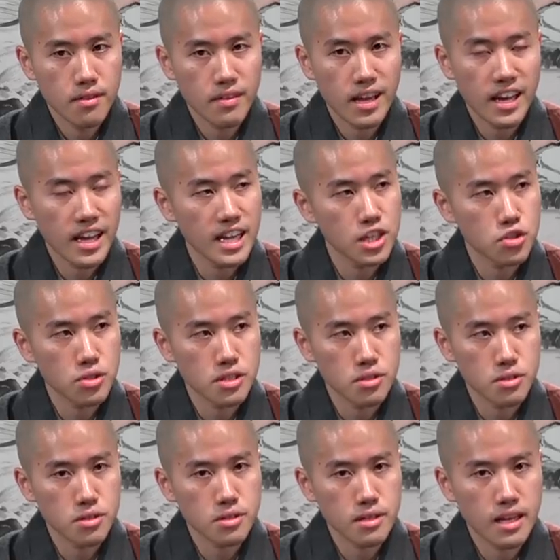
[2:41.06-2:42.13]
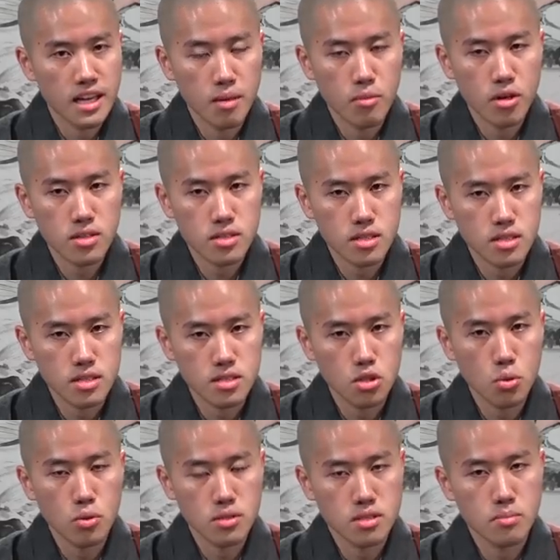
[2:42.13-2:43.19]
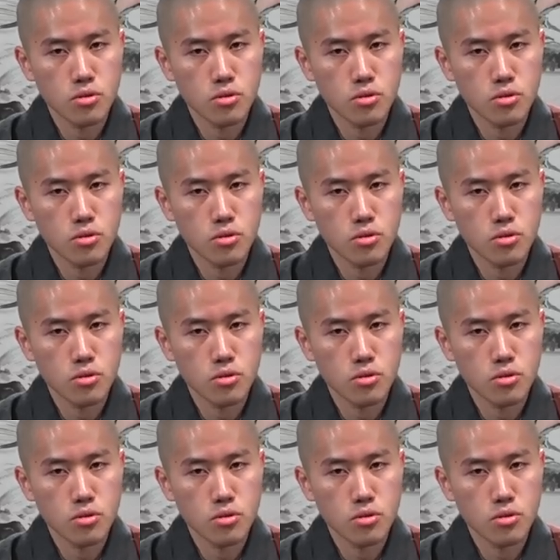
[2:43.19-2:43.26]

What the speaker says: that hatred or animosity towards